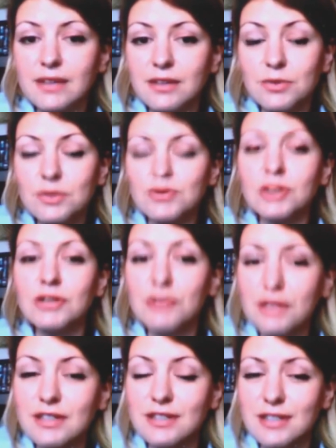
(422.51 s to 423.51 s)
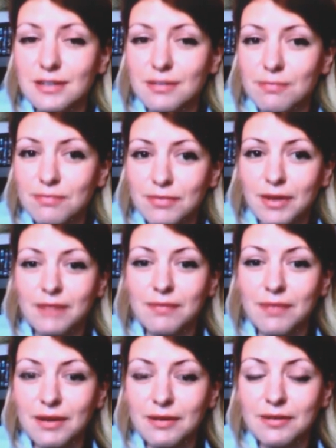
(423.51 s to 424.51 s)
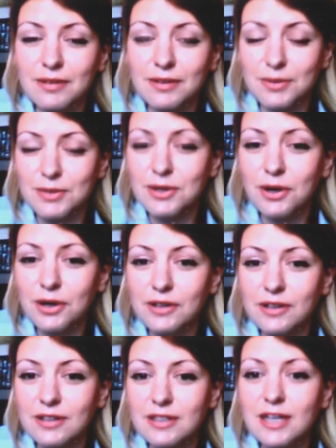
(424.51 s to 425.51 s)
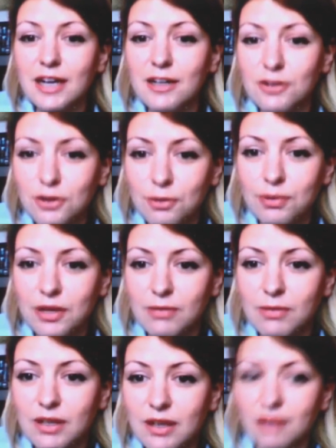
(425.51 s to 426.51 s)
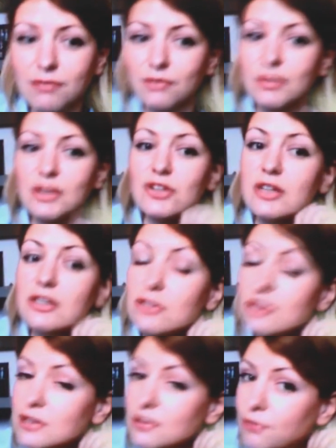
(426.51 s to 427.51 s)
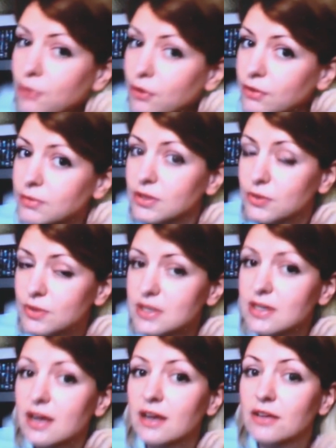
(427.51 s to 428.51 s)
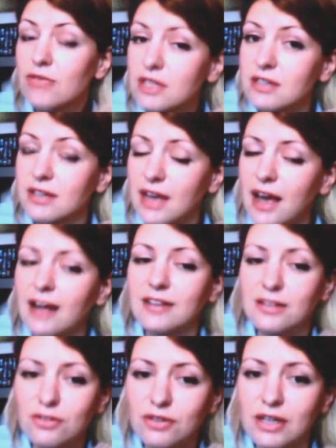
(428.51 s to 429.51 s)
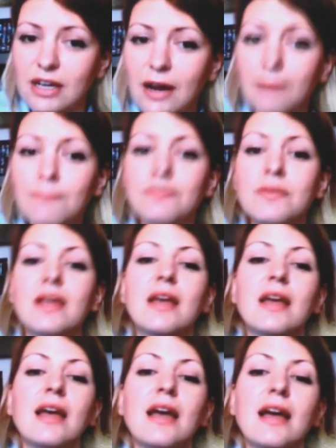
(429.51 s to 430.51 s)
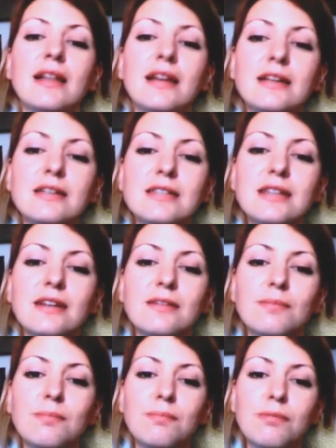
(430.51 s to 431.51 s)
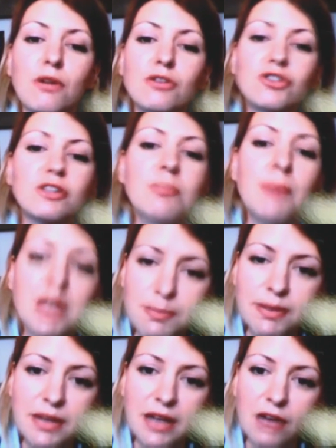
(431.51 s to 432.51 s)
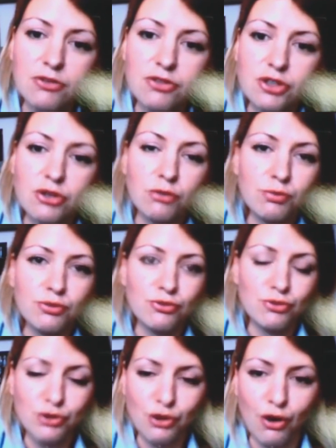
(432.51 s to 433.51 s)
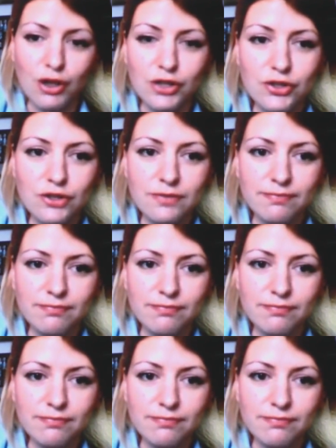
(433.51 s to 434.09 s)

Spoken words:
There was one criticism that was heard in the second European Media and Information Literacy Forum that was recently held in Riga, and that is that project-based pedagogies don't produce knowledge.